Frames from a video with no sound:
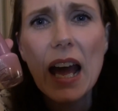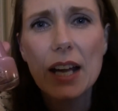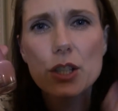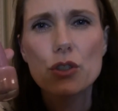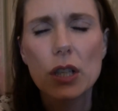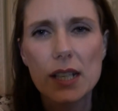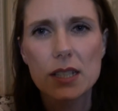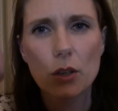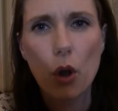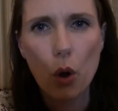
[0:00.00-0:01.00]
I just
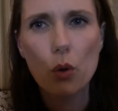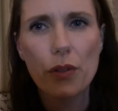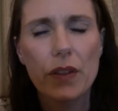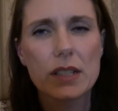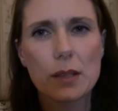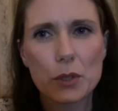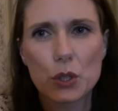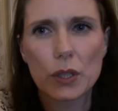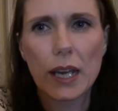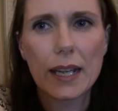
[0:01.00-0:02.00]
realised in all the things I've been showing you,